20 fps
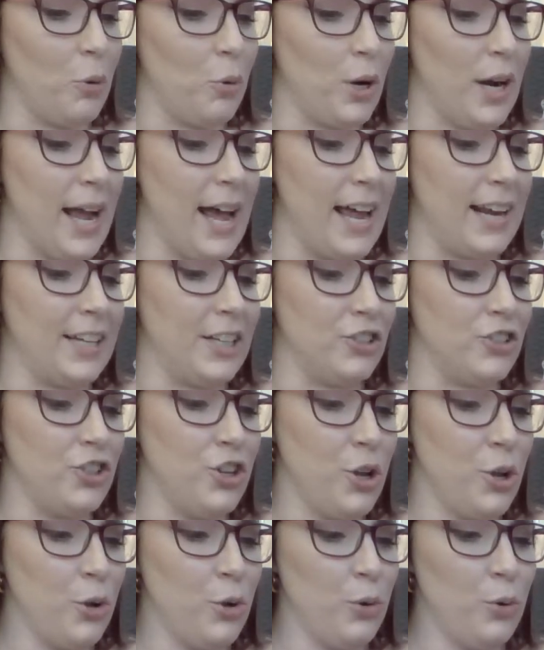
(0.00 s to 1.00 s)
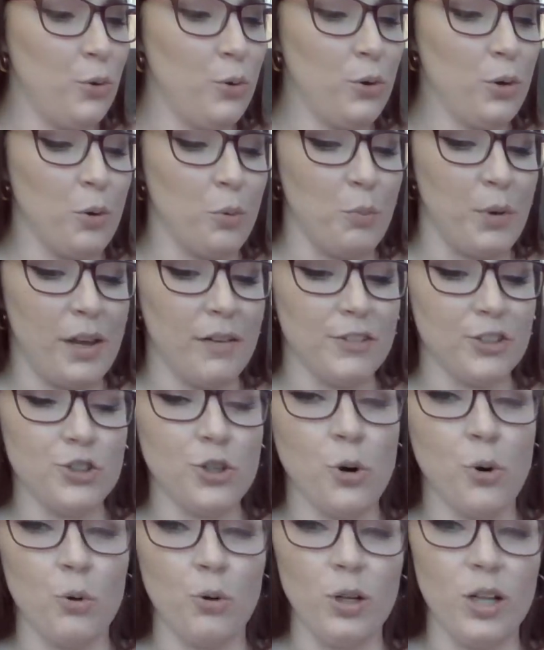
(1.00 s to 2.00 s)
we're adding two, and we have a
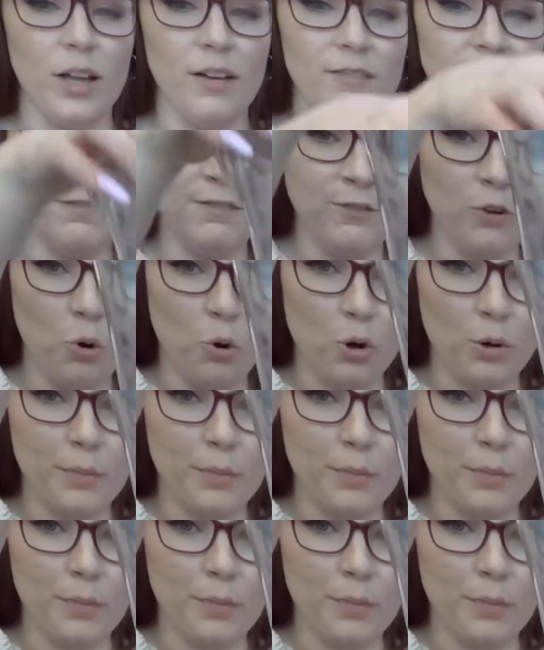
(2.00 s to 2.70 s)
total of 4